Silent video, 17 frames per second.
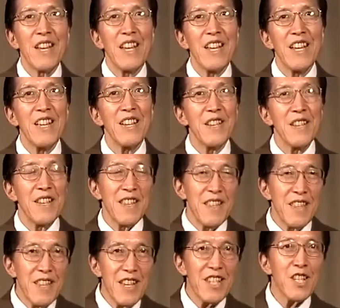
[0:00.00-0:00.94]
in
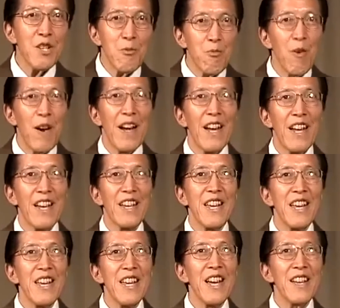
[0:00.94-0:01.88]
this way,
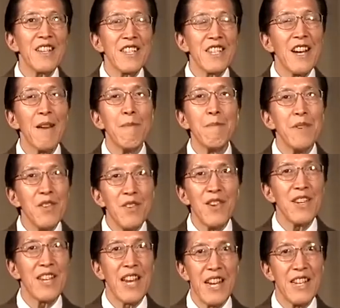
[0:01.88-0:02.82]
he has
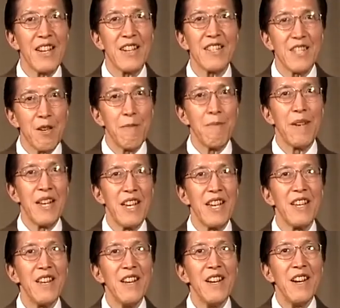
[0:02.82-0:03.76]
communicated to
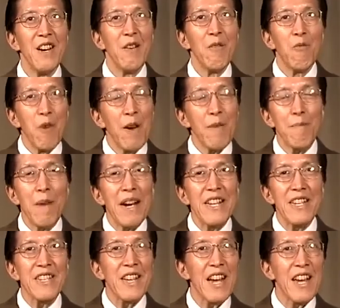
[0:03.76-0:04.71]
me what
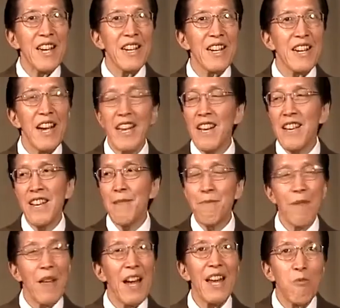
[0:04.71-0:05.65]
might take a
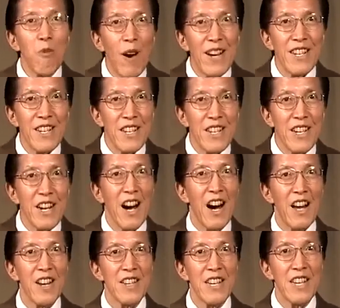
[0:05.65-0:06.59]
white
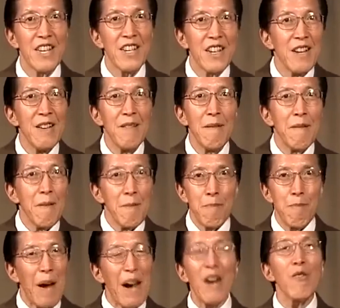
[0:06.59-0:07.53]
colleague
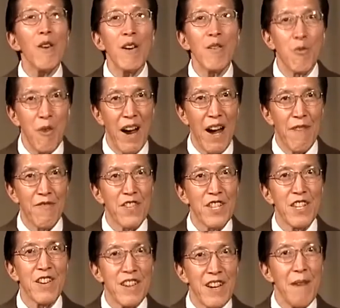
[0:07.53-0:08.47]
paragraphs
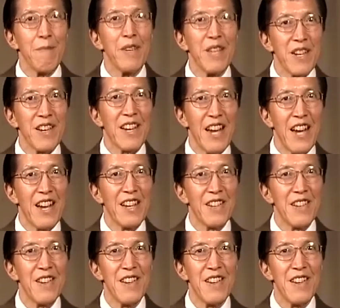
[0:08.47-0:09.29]
to communicate.